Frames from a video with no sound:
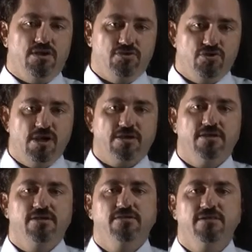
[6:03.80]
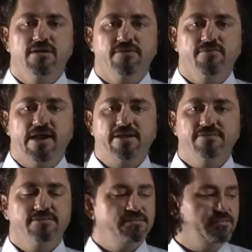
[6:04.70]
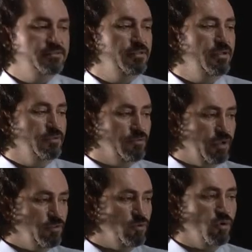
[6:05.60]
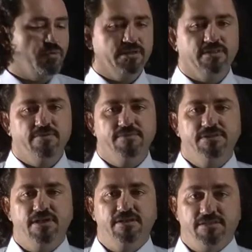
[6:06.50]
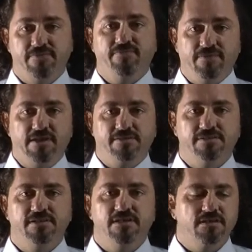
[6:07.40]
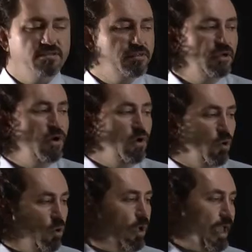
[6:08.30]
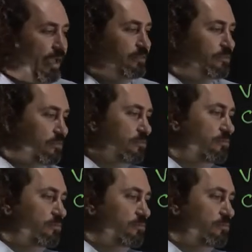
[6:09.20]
check their answers, try to correct their mistakes if they can see it, and